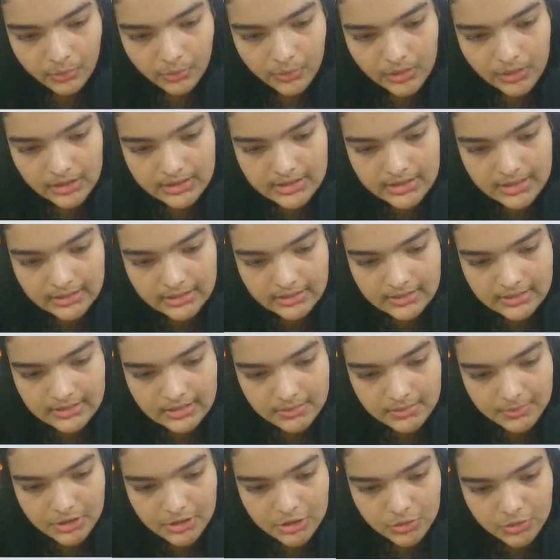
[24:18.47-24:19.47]
We'll take this
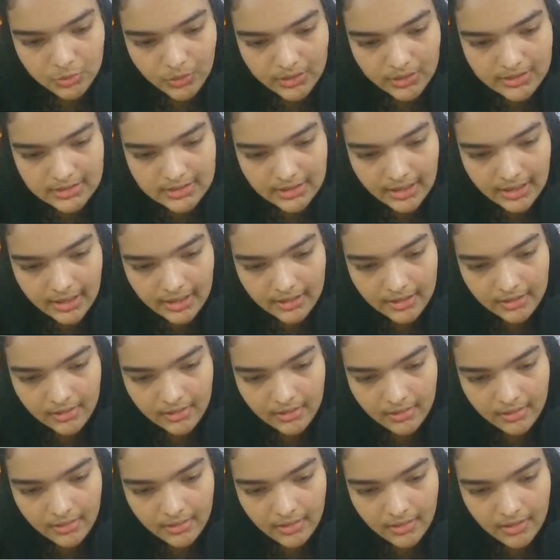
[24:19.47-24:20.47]
image once again,
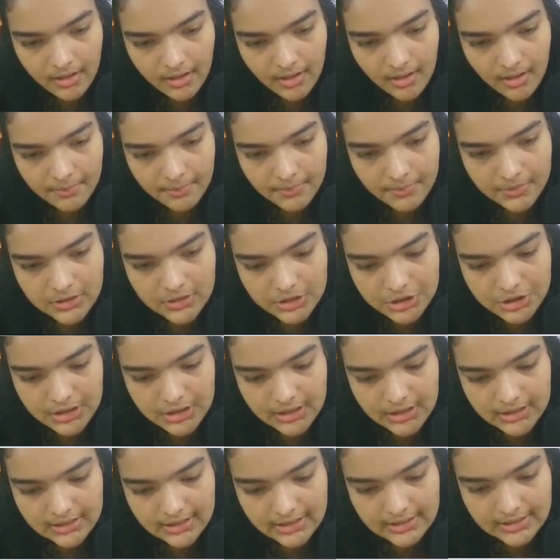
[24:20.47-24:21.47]
position
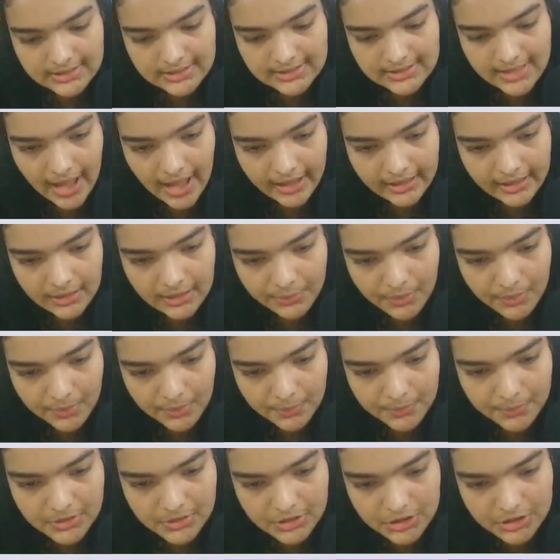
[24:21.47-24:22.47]
it exactly where we
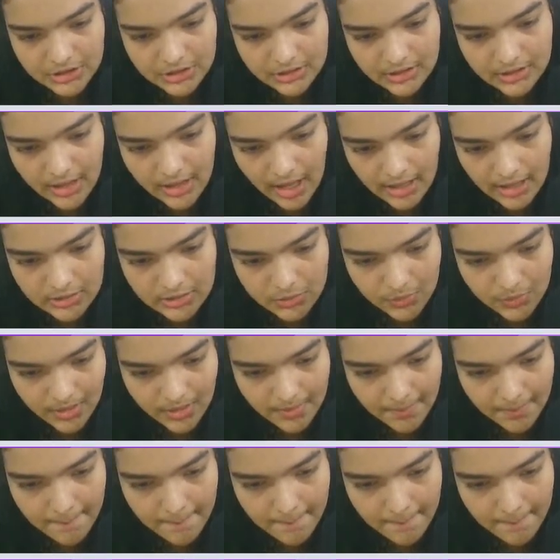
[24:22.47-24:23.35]
positioned the last one.